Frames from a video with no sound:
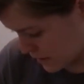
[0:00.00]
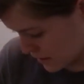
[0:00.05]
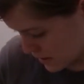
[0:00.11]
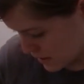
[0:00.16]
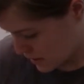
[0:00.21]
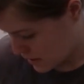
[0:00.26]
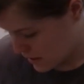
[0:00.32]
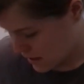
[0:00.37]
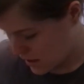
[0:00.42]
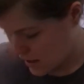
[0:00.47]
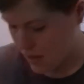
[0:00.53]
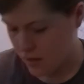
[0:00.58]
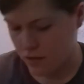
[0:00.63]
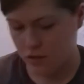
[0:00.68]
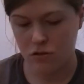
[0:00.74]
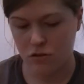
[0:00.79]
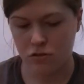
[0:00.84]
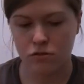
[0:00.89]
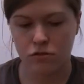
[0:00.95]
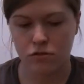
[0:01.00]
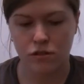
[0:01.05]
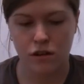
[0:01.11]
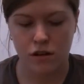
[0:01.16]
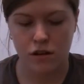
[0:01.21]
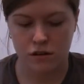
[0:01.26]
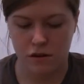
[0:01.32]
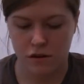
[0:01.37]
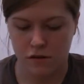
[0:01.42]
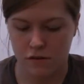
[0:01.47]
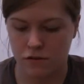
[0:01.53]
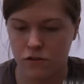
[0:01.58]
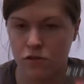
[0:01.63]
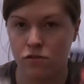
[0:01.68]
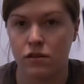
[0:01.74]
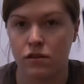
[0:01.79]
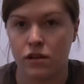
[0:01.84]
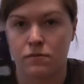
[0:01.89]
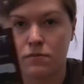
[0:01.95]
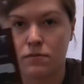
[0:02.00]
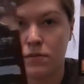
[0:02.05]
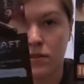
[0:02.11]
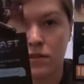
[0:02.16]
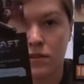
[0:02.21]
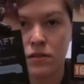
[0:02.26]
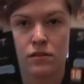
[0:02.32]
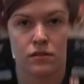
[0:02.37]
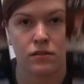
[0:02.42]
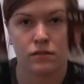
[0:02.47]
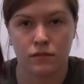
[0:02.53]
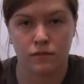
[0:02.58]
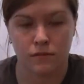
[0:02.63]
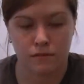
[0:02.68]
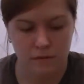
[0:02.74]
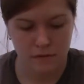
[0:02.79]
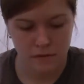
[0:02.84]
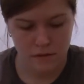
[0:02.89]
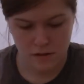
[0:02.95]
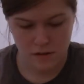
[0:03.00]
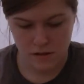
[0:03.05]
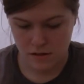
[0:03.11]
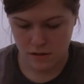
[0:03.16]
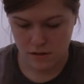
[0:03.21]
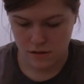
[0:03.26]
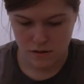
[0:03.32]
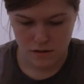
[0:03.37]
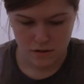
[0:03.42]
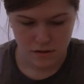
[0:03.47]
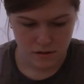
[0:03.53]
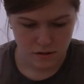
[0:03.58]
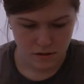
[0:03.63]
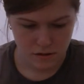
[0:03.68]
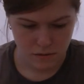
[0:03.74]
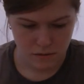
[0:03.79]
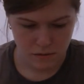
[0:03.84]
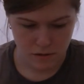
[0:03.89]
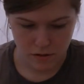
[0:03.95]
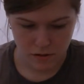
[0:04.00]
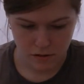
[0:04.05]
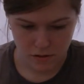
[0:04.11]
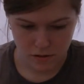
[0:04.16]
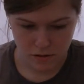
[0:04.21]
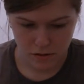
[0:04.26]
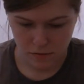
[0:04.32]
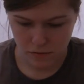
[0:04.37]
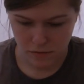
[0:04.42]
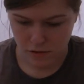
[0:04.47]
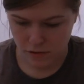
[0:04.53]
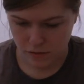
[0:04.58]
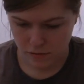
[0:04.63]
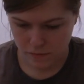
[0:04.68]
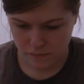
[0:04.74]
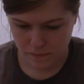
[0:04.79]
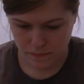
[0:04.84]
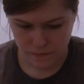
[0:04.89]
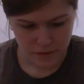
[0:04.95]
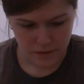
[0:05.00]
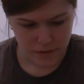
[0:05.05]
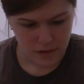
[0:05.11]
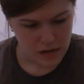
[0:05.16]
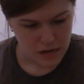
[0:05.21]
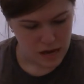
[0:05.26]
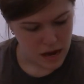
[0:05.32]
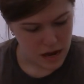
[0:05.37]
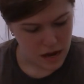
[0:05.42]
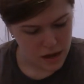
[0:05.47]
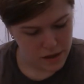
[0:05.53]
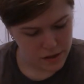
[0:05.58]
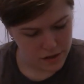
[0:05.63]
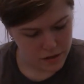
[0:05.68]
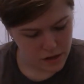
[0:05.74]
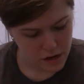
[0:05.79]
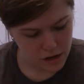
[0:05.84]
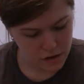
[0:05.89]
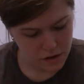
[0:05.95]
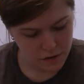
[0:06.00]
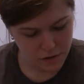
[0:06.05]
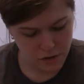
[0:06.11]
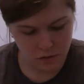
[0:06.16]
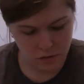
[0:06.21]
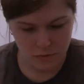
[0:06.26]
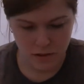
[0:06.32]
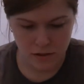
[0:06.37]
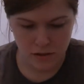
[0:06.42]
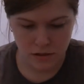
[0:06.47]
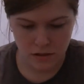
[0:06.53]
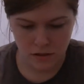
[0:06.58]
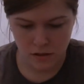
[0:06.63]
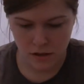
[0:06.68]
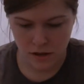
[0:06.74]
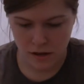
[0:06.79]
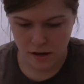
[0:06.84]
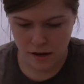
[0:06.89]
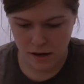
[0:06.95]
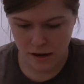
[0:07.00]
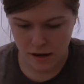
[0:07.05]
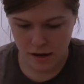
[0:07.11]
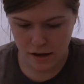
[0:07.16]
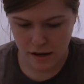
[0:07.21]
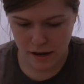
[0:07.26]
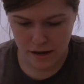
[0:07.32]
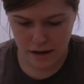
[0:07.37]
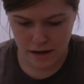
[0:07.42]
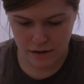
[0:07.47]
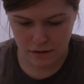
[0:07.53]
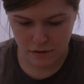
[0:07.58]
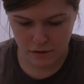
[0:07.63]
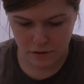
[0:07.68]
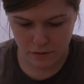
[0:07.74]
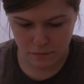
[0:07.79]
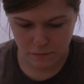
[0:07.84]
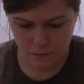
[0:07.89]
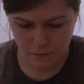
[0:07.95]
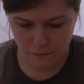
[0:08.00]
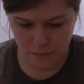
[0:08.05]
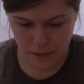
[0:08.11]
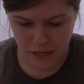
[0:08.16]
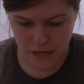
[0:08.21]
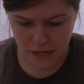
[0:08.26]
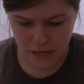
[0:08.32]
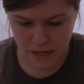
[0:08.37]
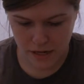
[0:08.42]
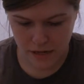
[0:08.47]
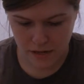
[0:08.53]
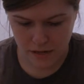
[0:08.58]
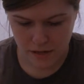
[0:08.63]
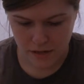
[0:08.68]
And then 2 StarCraft II guest passes. I won't hold those up for long. The StarCraft II ones allow you to play